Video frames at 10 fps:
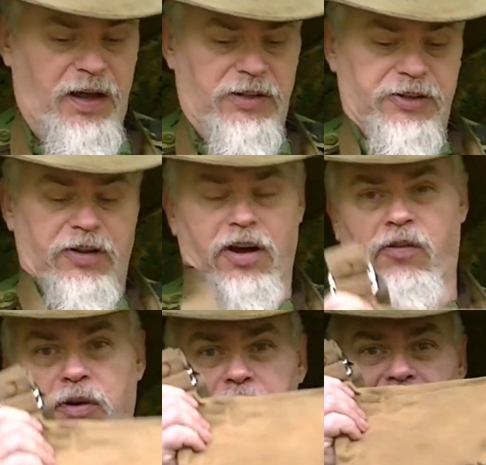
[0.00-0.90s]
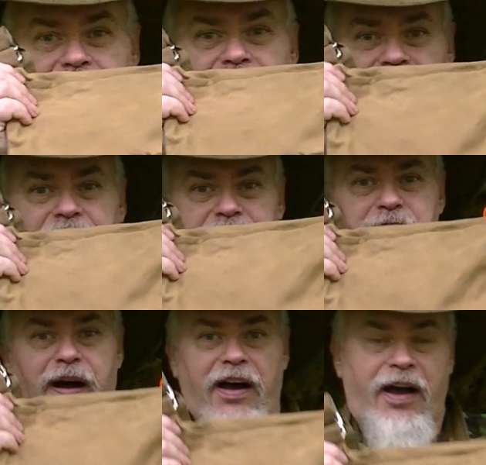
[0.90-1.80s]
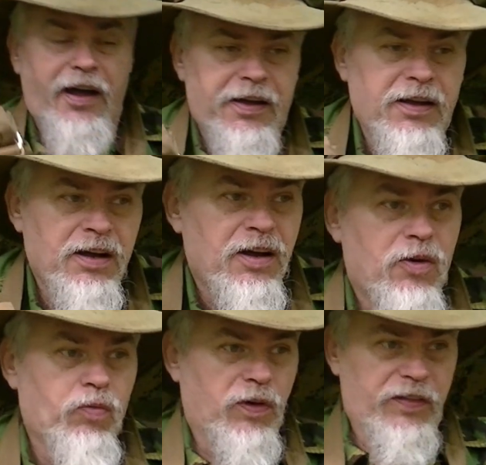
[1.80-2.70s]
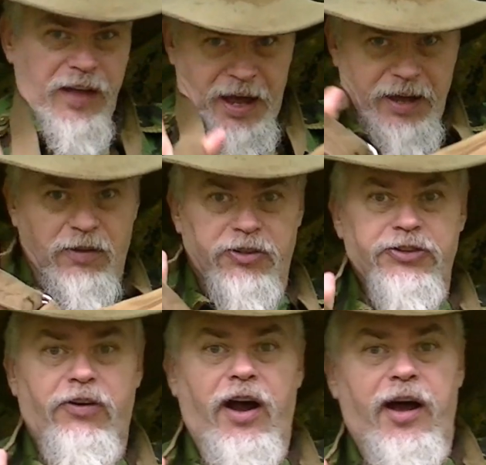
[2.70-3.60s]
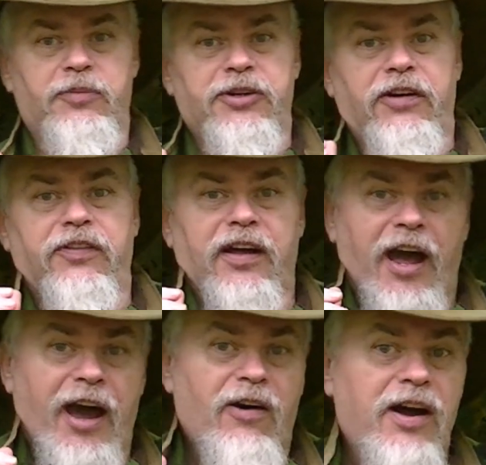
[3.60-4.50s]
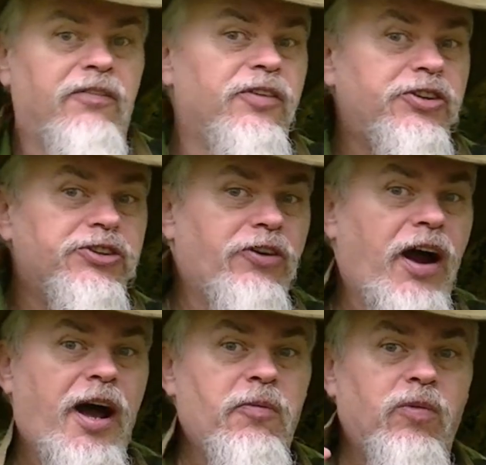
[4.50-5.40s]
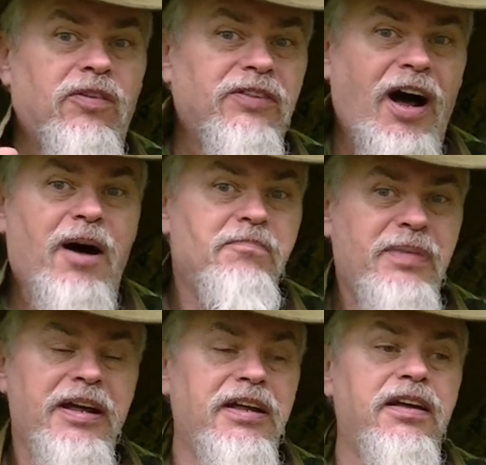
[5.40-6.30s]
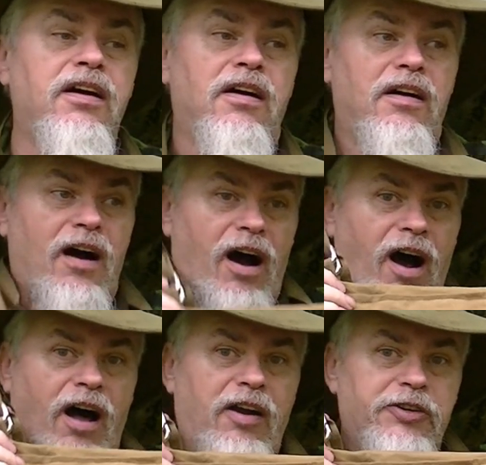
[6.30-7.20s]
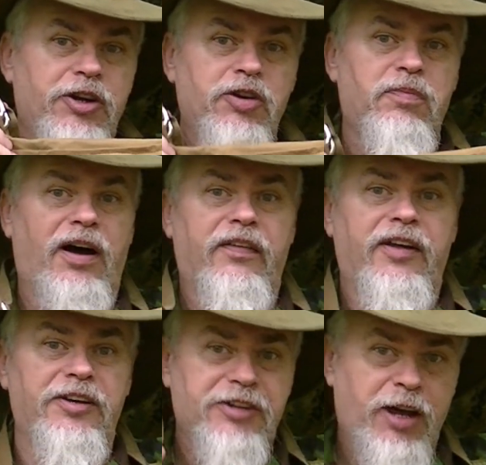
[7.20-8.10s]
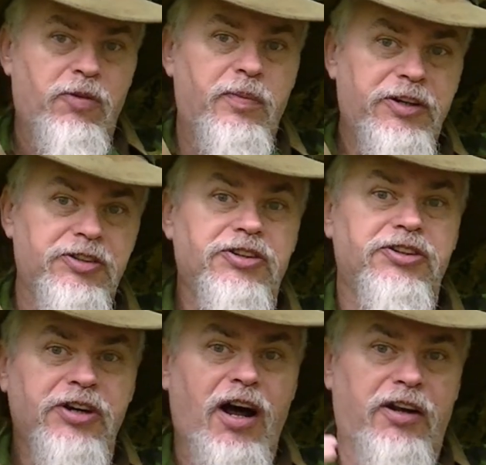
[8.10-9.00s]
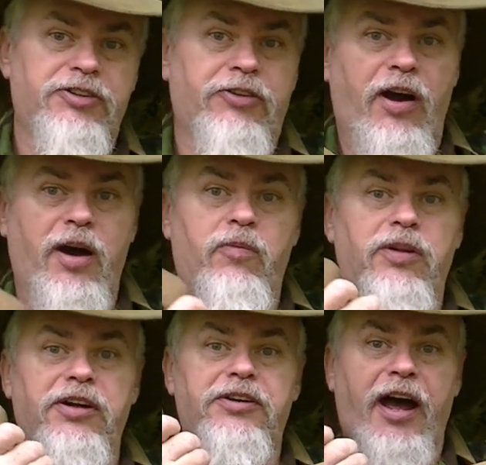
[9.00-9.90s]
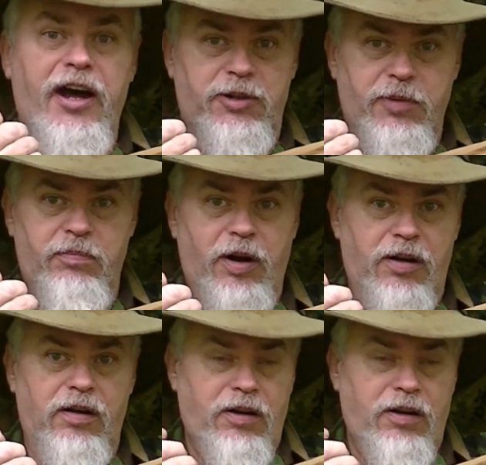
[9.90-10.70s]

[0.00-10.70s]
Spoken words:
and so they're going to make this bag with the angled straps and everything. However, the strap will not be a hollow tube like this. It will be just a solid strap with an attachment buckle